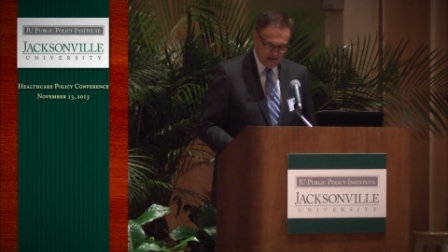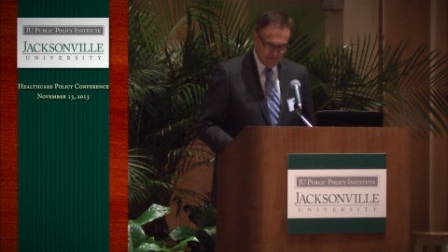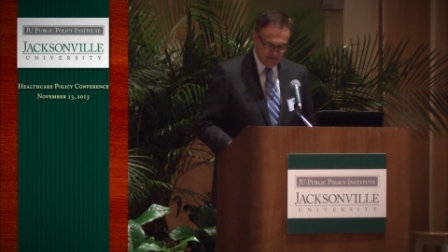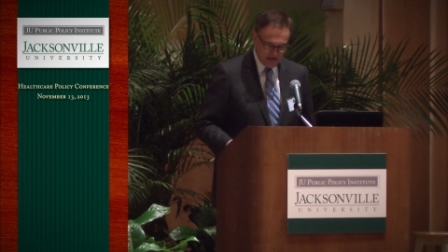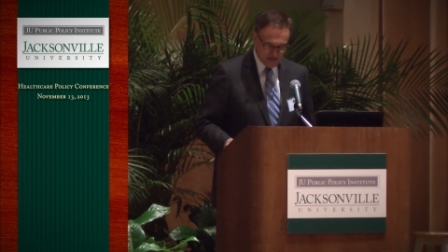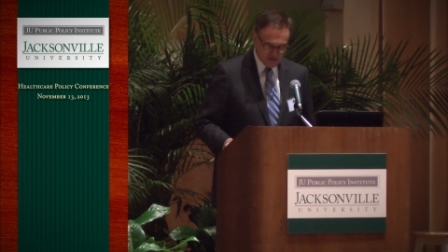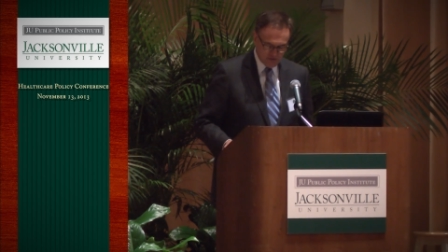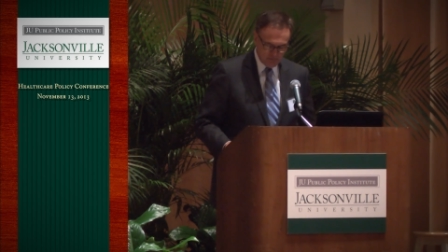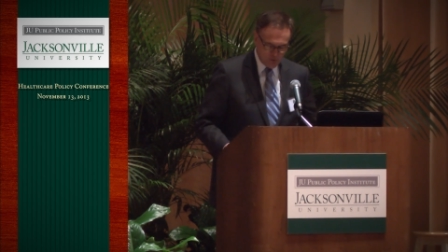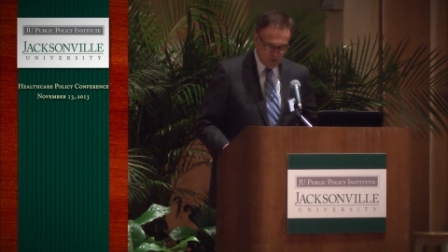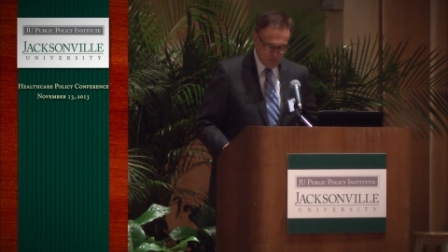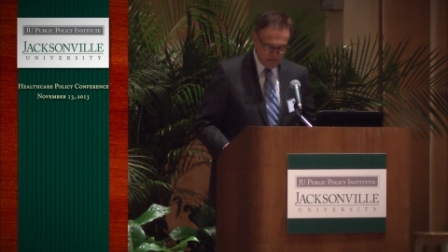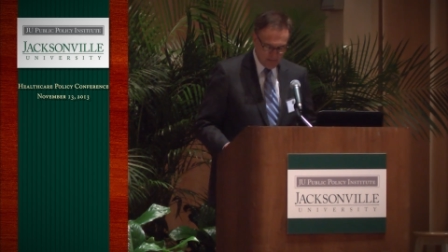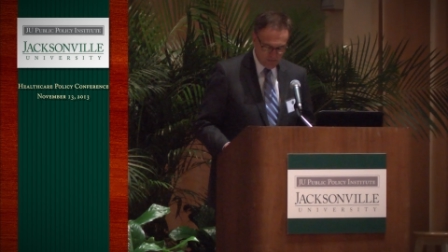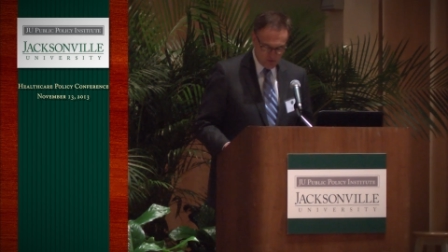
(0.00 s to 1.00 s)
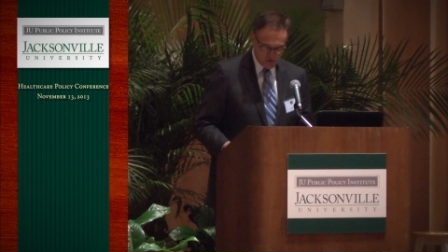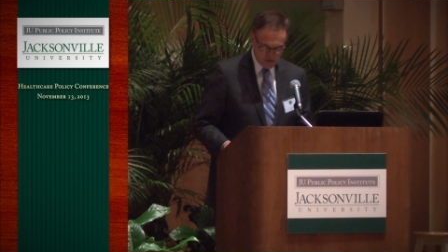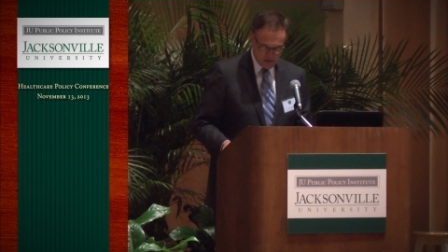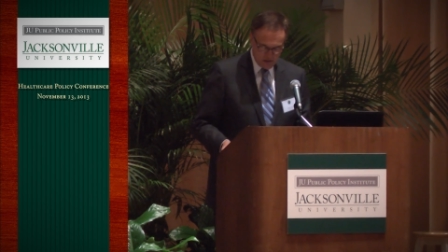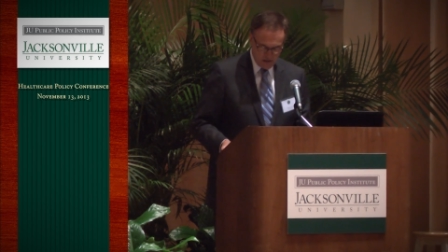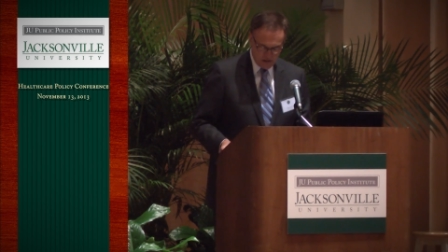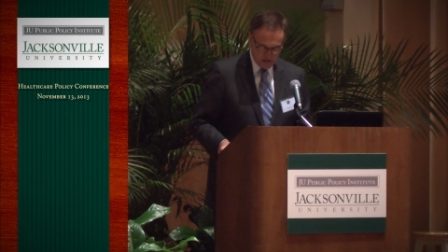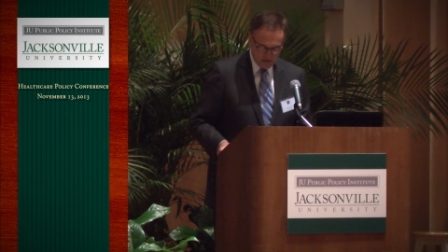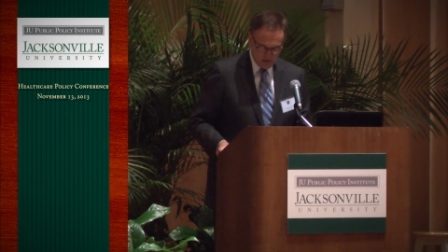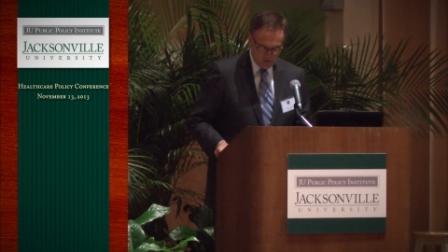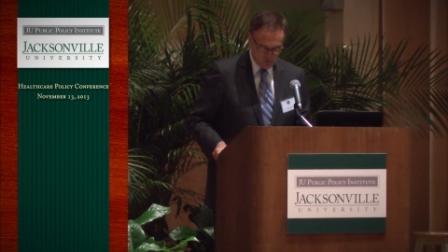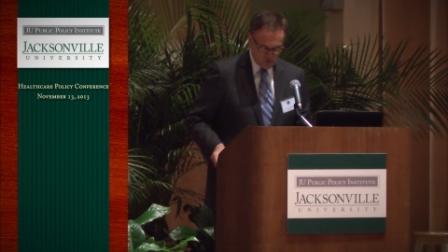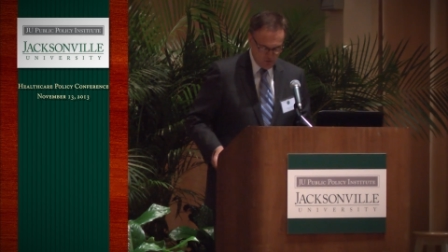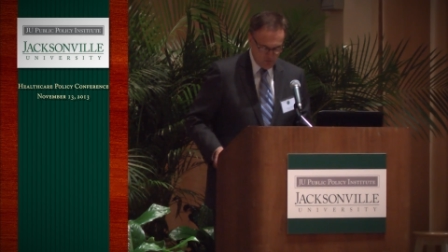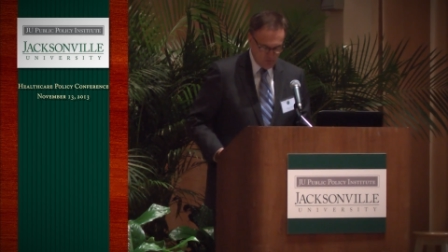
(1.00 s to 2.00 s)
I've got some board members in
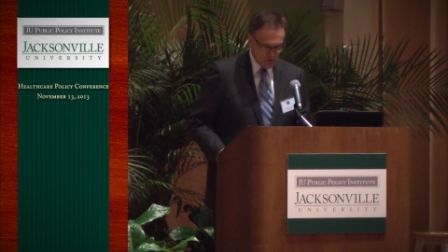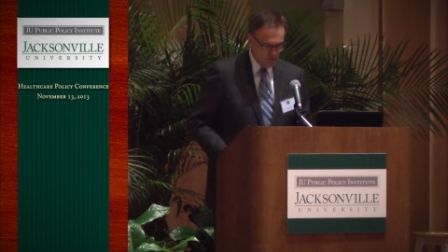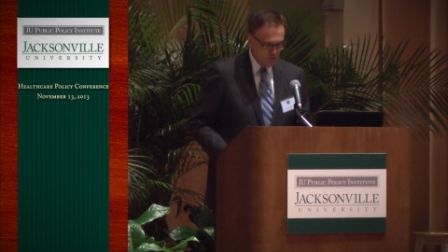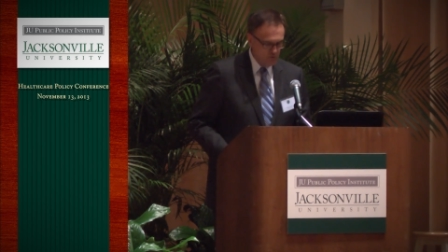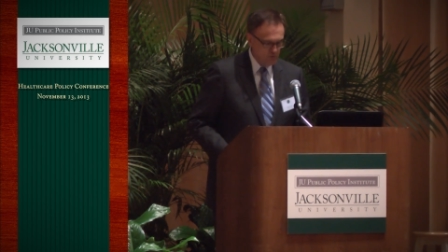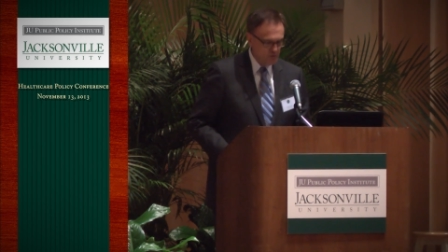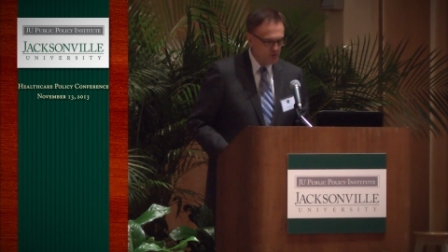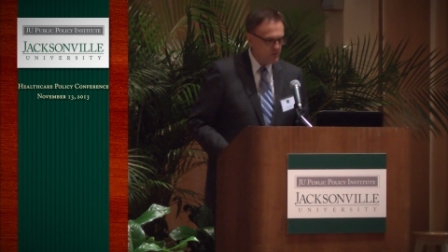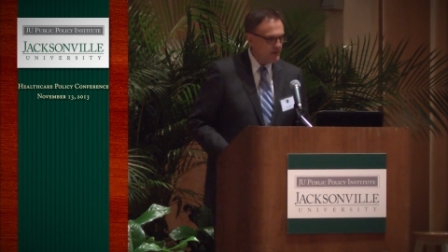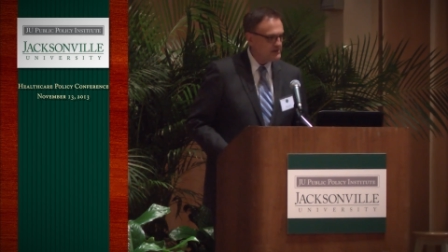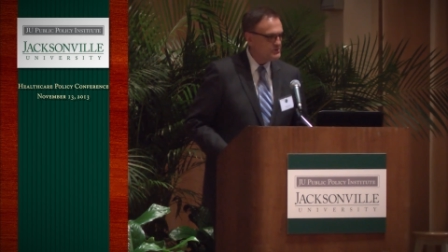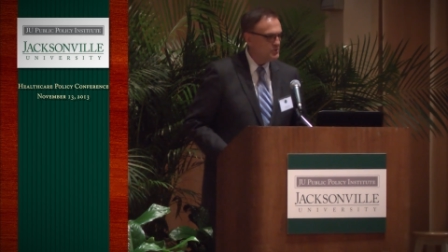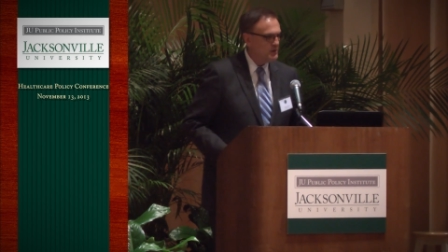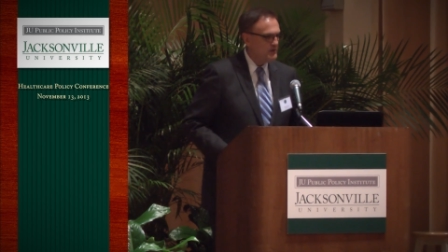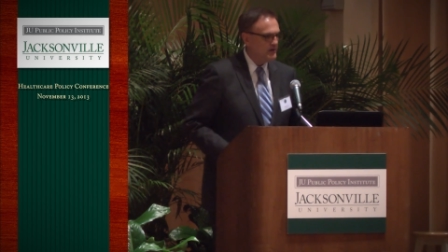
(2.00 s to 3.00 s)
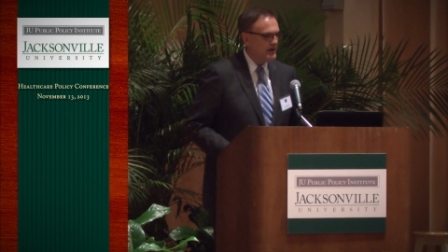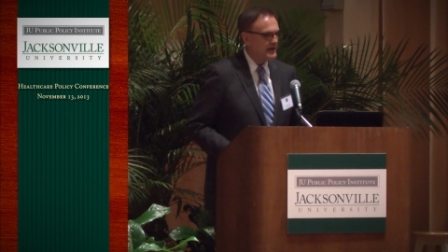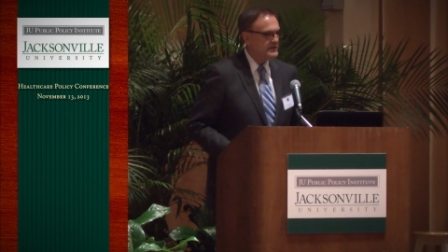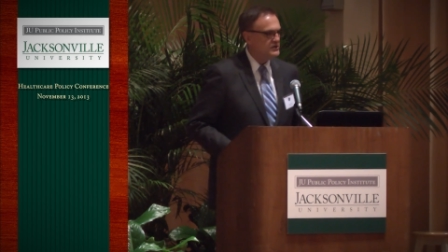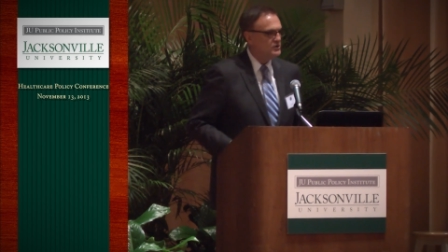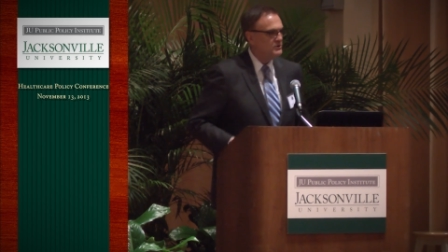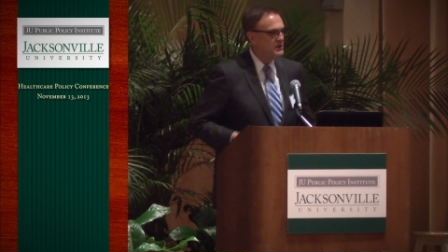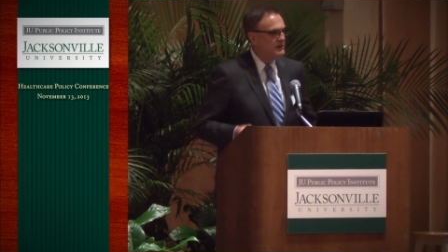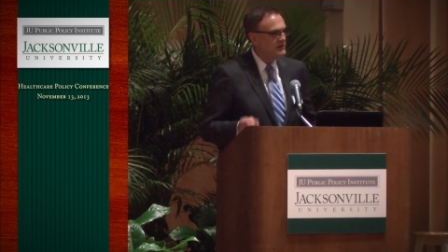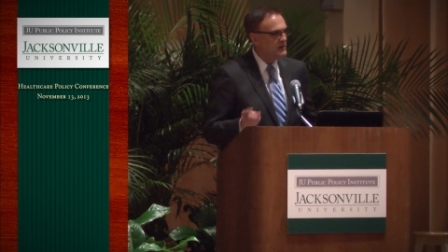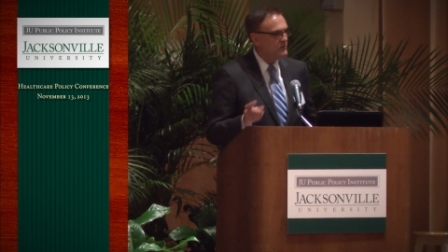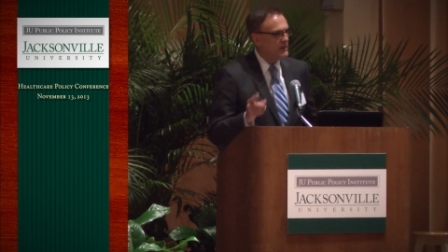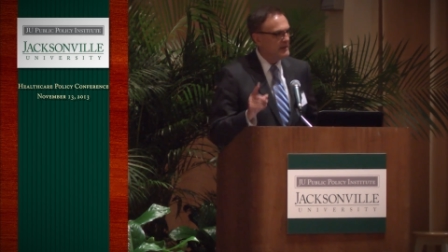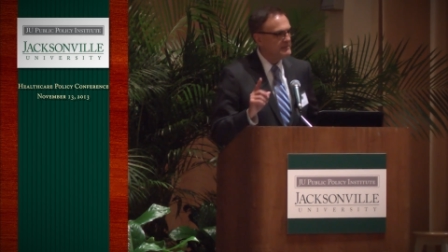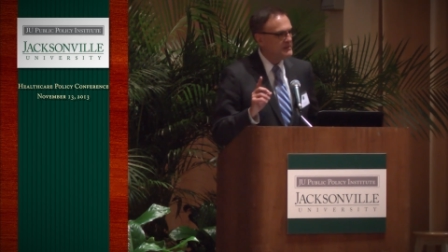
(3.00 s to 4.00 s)
the room who would question whether I can do
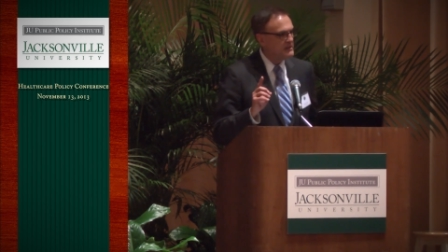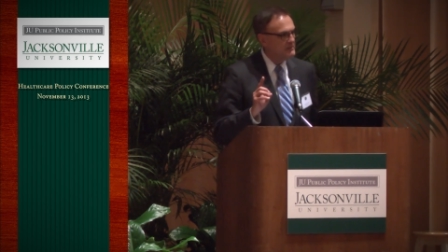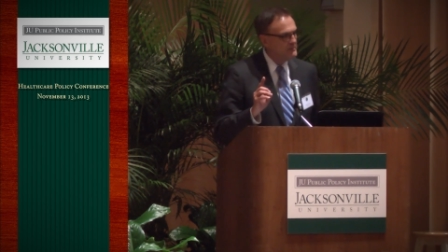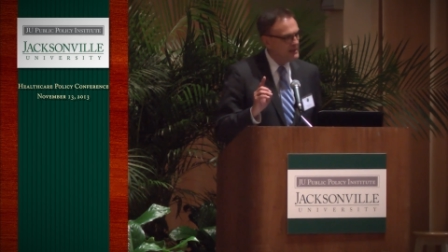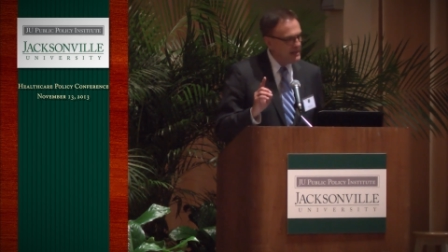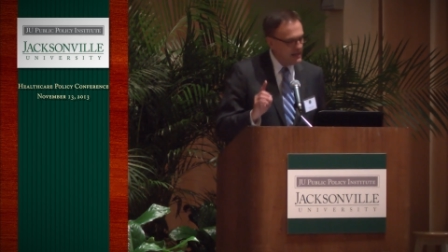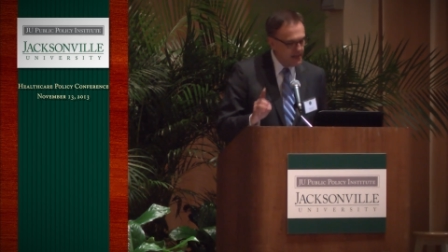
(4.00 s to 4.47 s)
anything rapidly, but